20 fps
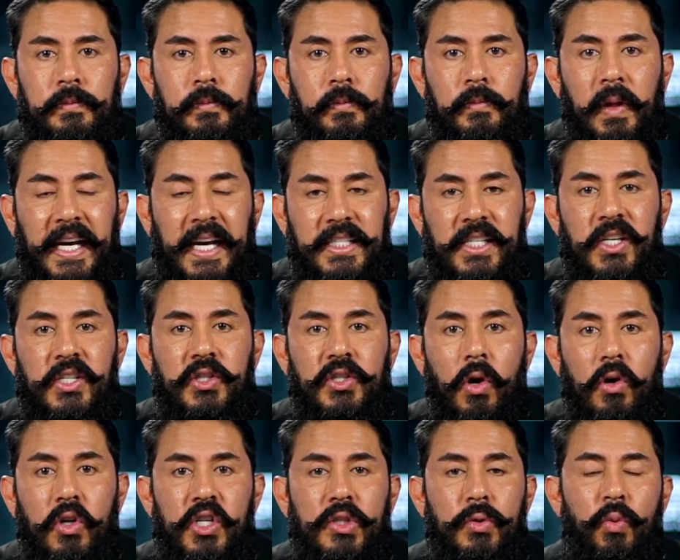AZ and
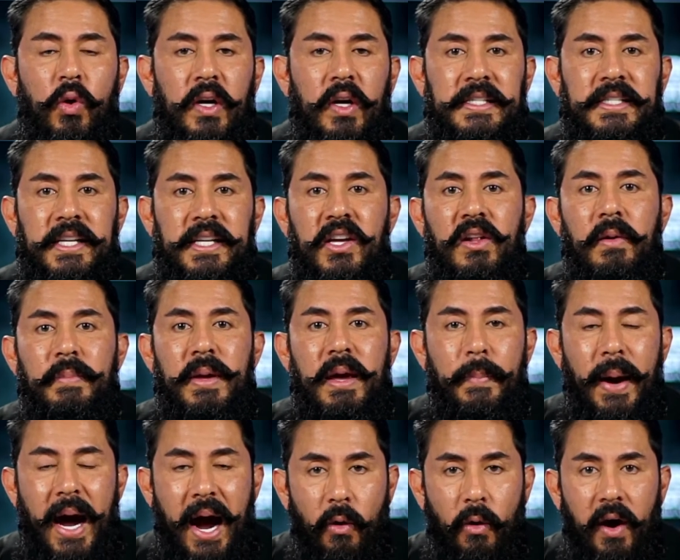Associates will continue to be a
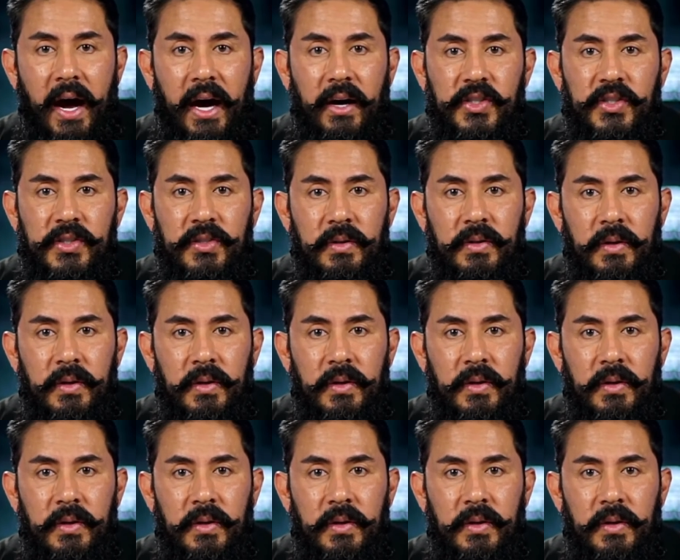powerhouse.